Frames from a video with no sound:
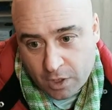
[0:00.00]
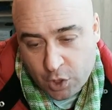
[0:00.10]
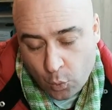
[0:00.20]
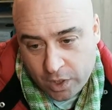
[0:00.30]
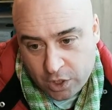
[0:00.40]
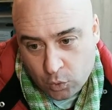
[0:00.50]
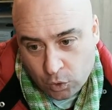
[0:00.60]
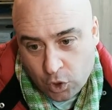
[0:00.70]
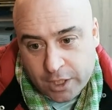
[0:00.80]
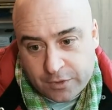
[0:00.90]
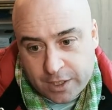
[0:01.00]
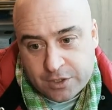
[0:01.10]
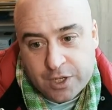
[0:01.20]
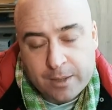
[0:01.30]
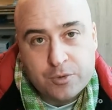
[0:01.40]
that when you look at the
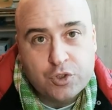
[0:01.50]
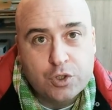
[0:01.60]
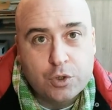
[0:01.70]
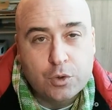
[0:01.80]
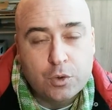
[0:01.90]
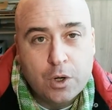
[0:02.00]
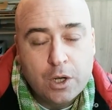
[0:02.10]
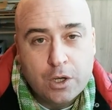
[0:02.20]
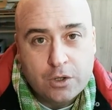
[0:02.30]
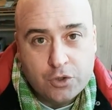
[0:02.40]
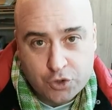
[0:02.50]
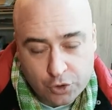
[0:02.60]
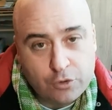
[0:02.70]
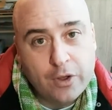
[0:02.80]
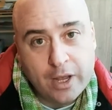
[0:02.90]
attempts to
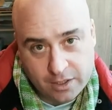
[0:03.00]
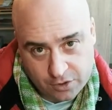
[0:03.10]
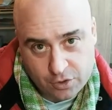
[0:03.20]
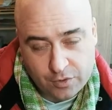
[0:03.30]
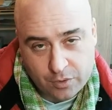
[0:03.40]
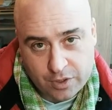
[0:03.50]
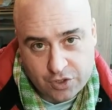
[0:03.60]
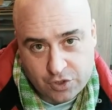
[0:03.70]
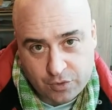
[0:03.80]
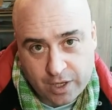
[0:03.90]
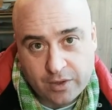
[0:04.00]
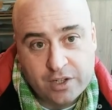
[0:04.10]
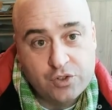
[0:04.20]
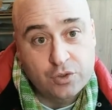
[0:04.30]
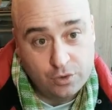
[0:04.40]
survey and interview these
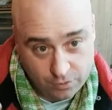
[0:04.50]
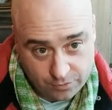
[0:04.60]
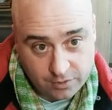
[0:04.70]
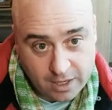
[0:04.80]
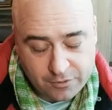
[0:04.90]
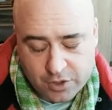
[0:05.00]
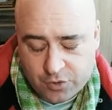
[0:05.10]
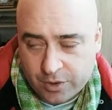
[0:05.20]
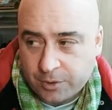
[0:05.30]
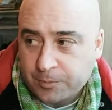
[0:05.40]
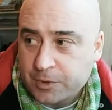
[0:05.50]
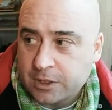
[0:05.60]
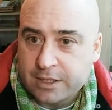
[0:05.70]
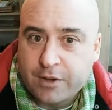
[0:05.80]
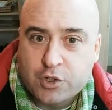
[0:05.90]
Israelis who've left Israel to
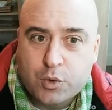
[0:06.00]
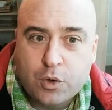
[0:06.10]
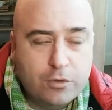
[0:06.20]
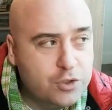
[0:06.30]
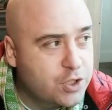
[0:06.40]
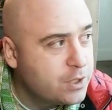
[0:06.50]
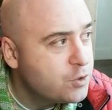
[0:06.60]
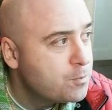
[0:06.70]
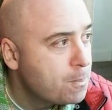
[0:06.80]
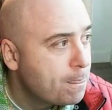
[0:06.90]
live elsewhere overseas,